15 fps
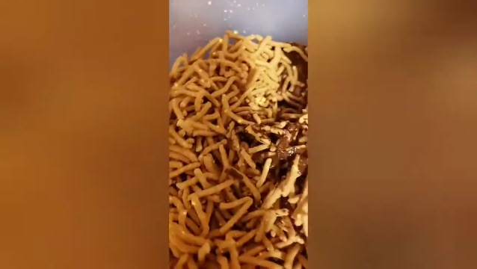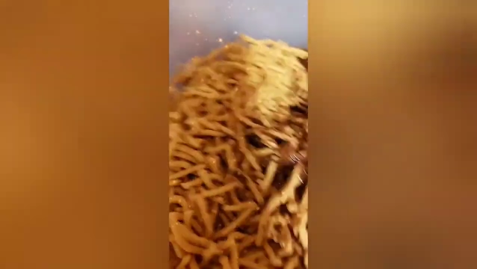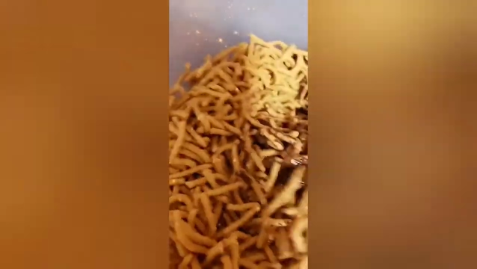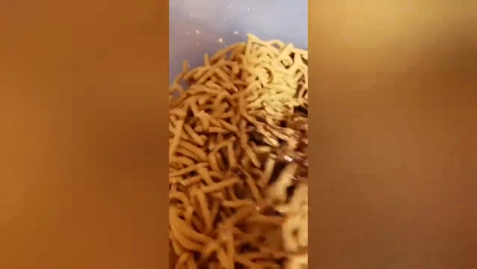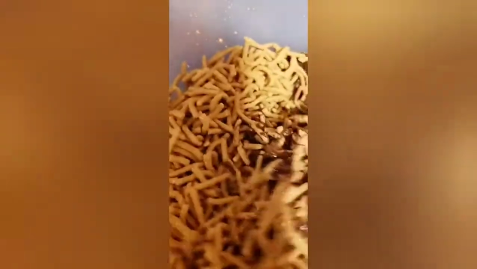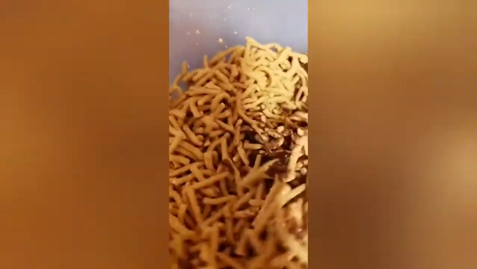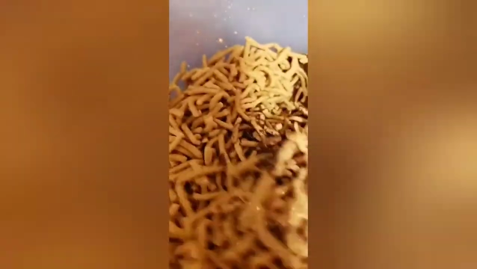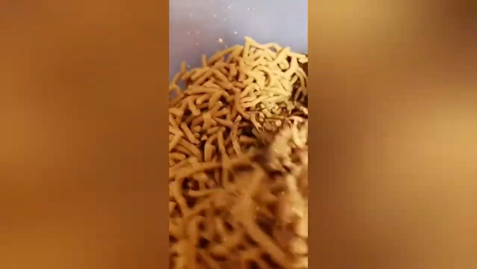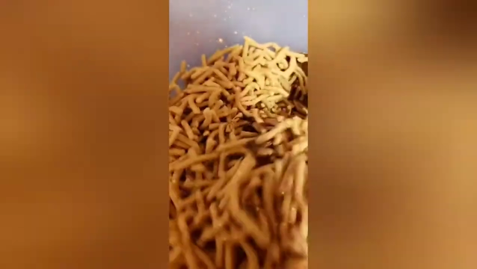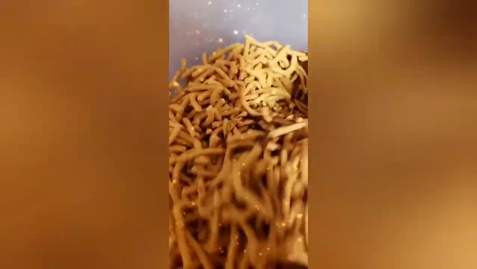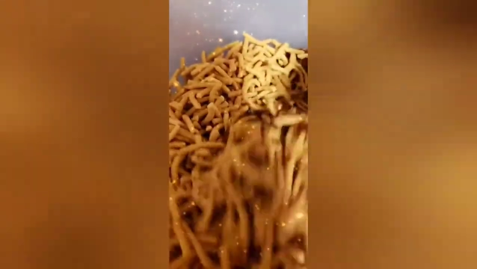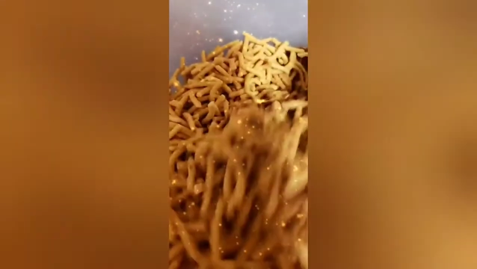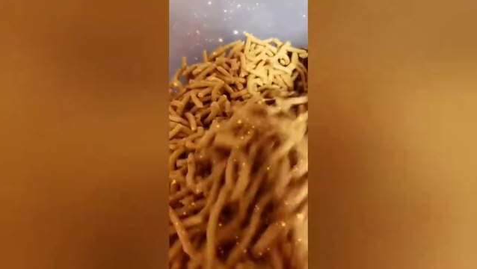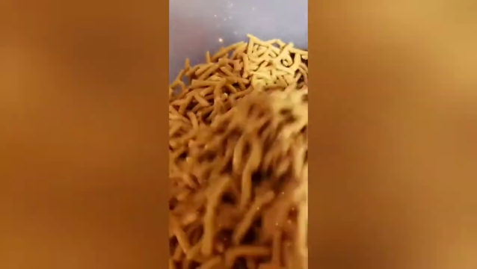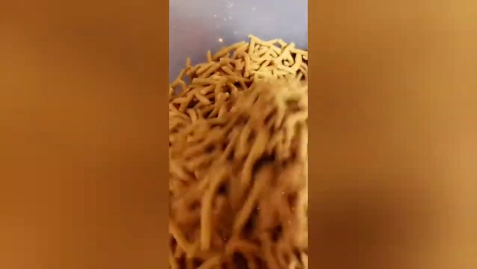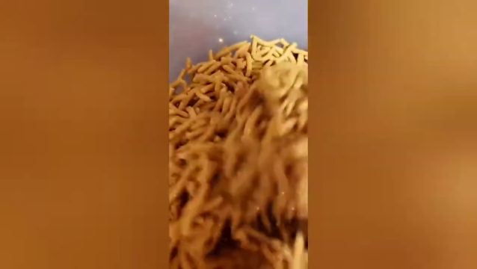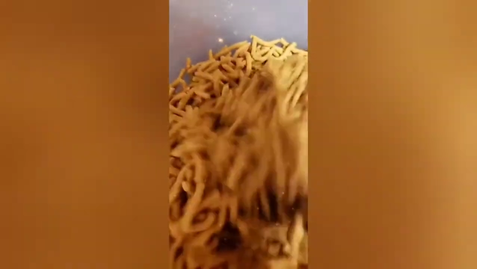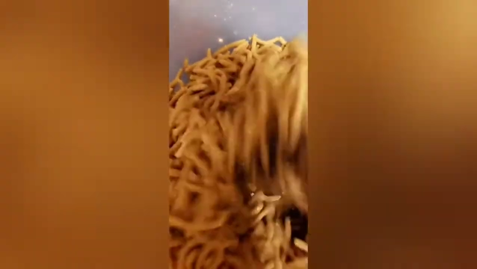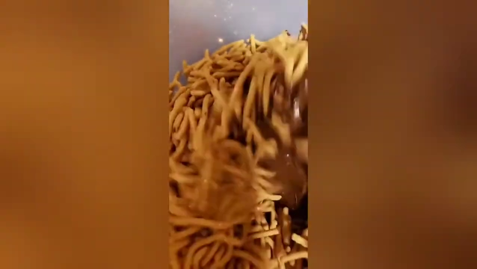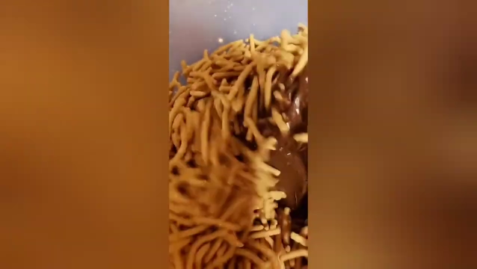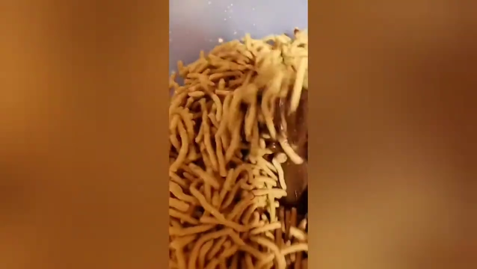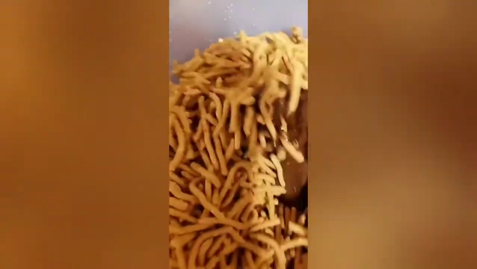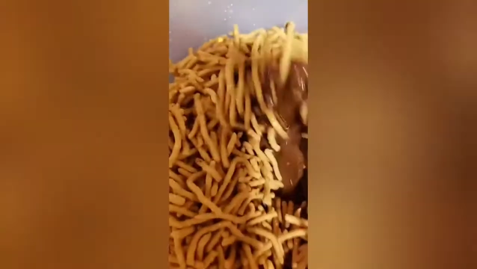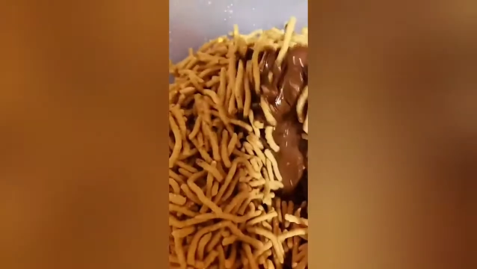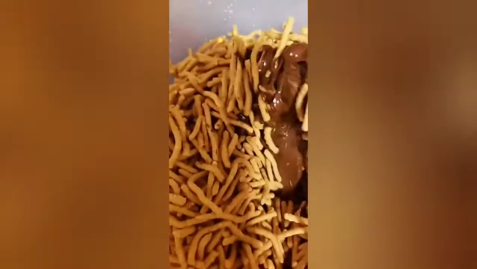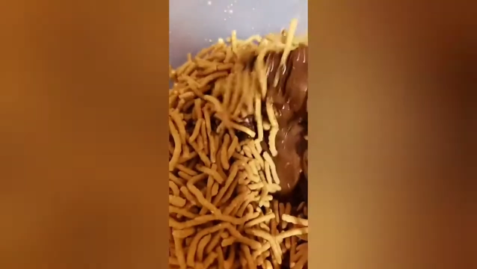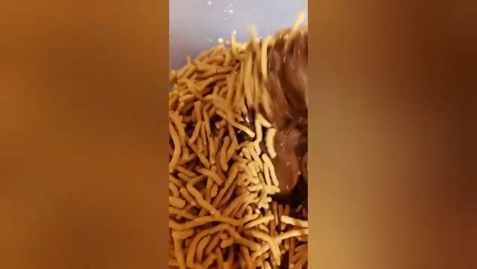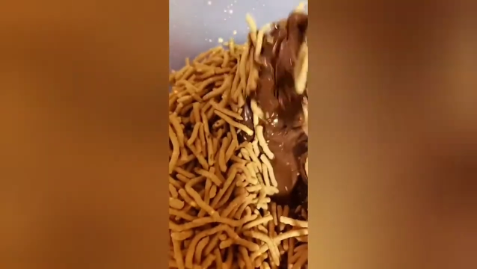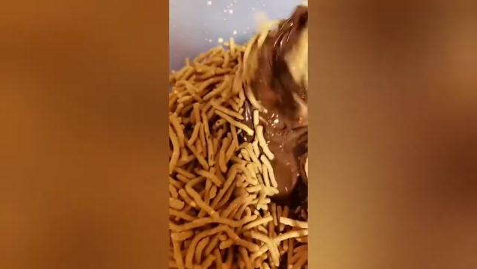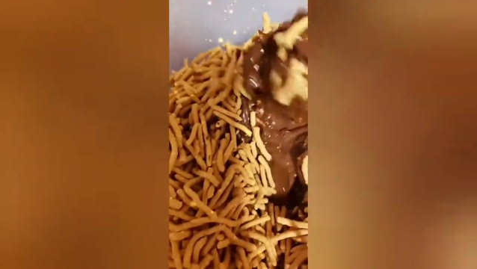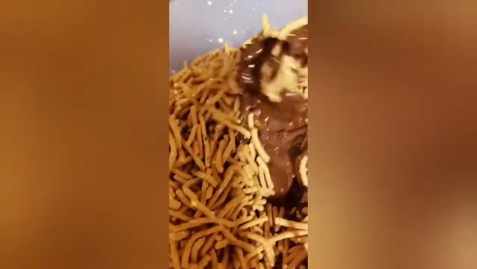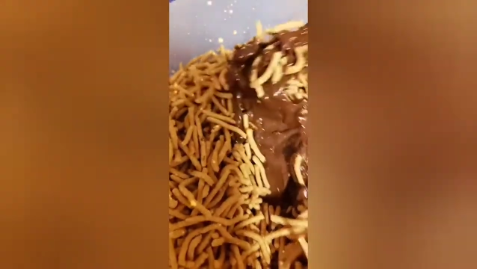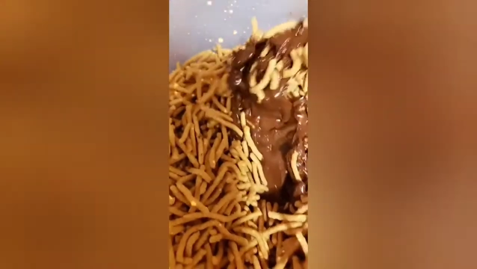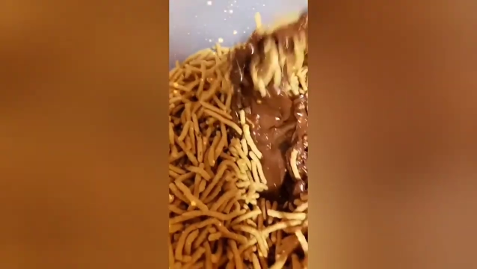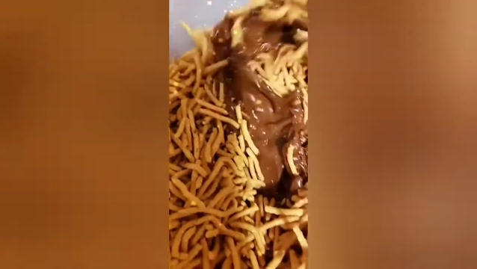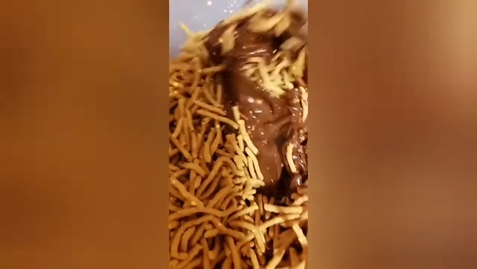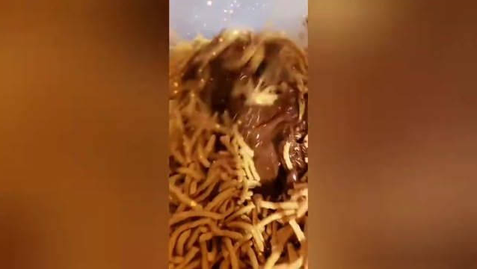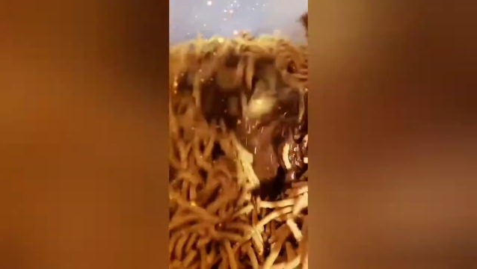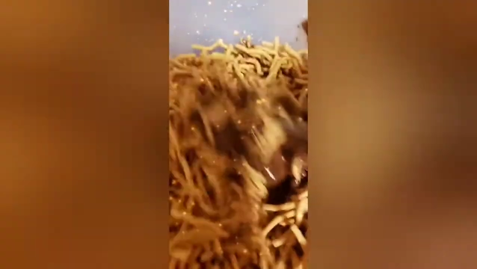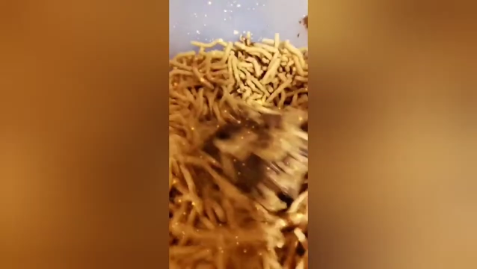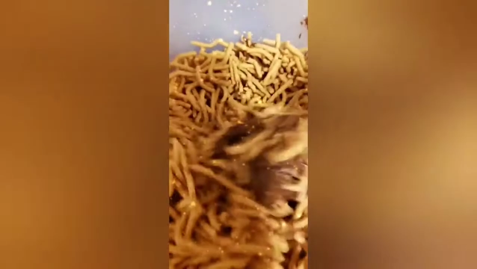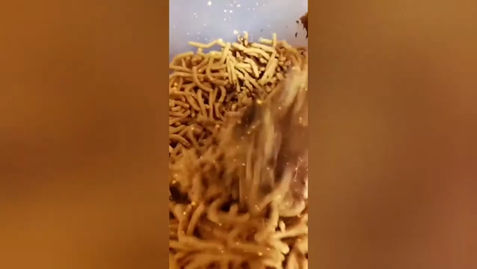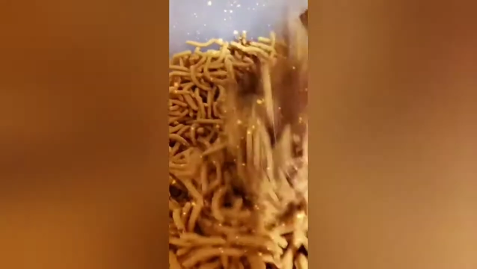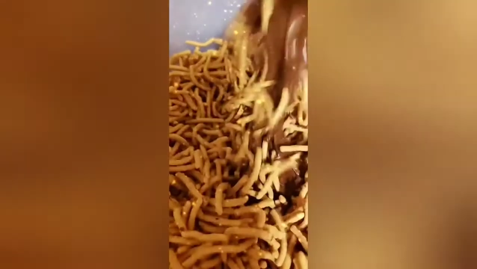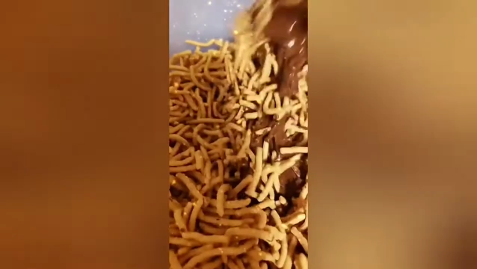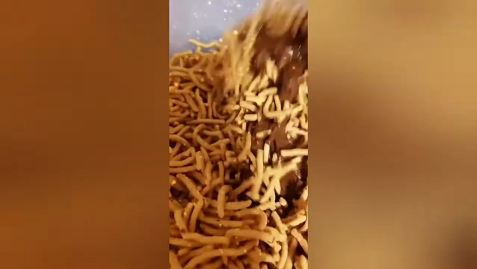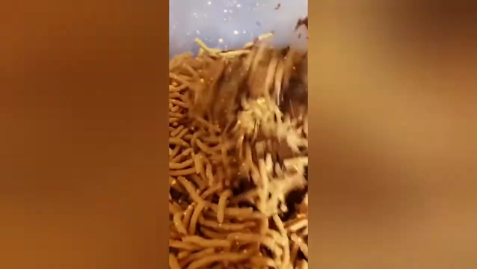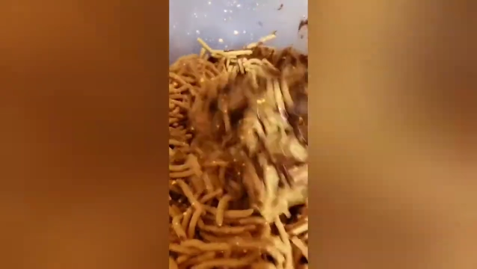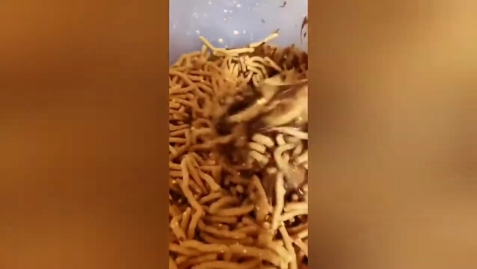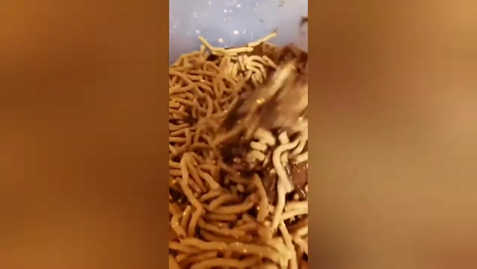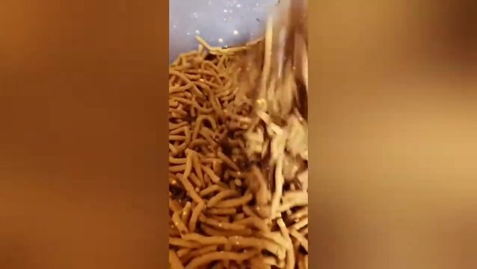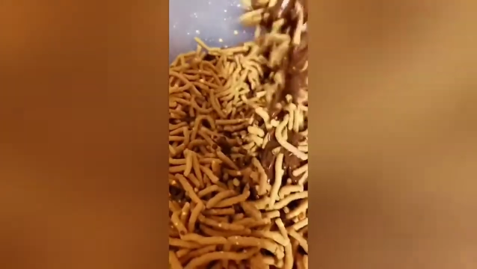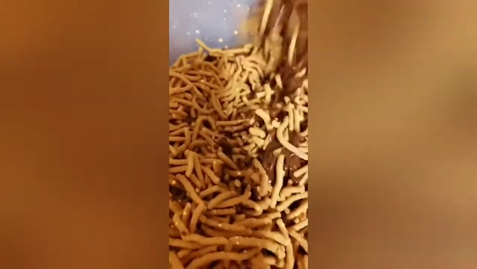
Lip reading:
[unreadable: no face in view]